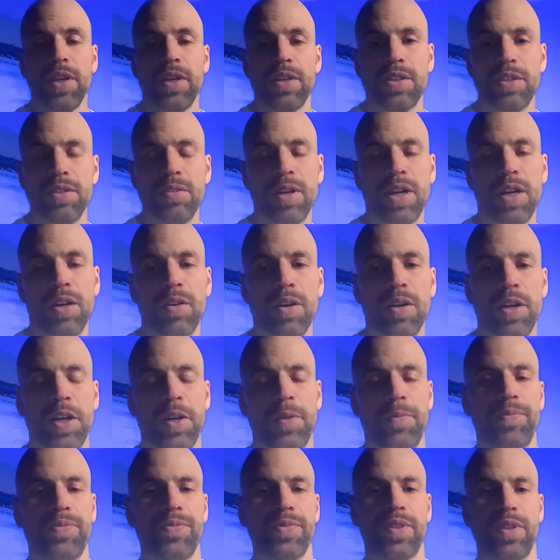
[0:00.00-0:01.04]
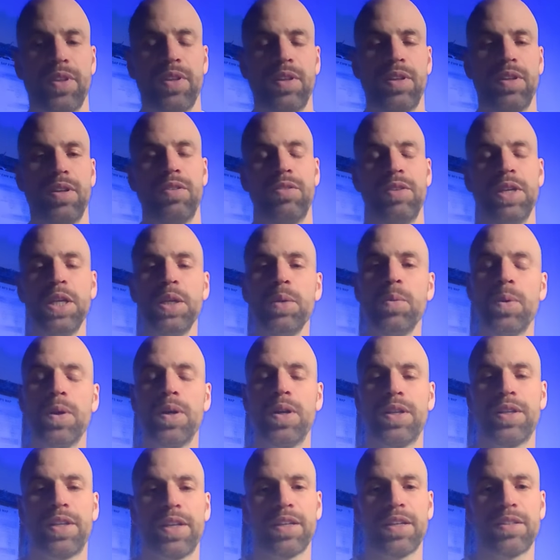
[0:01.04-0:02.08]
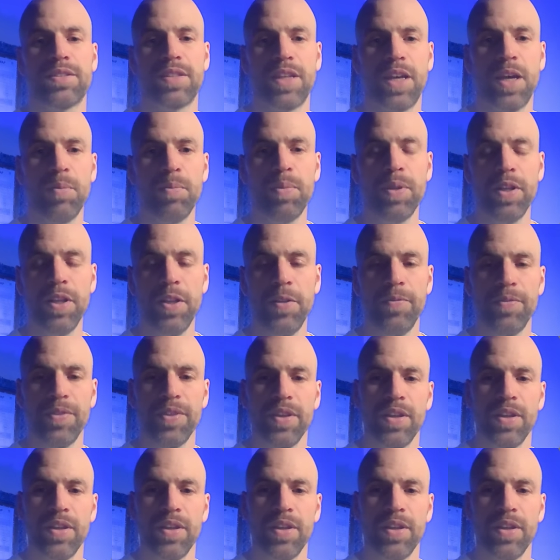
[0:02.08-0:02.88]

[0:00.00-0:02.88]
to our real-world example,